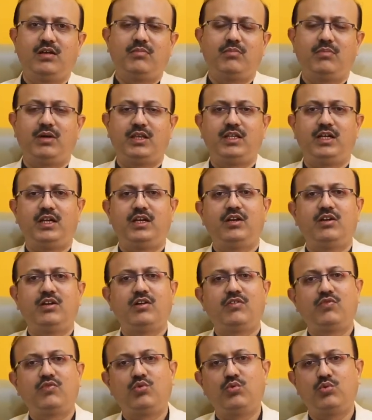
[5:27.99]
by the end
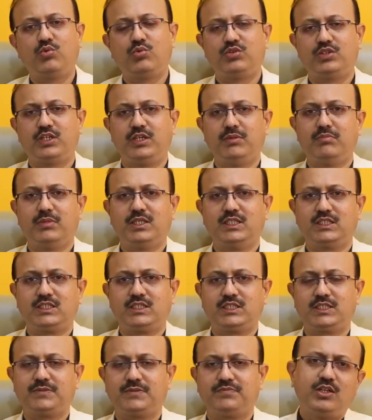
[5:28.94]
of 2 to 3
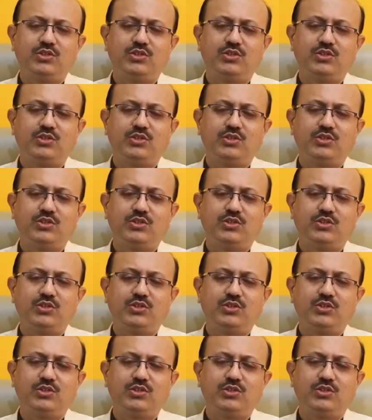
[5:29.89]
months.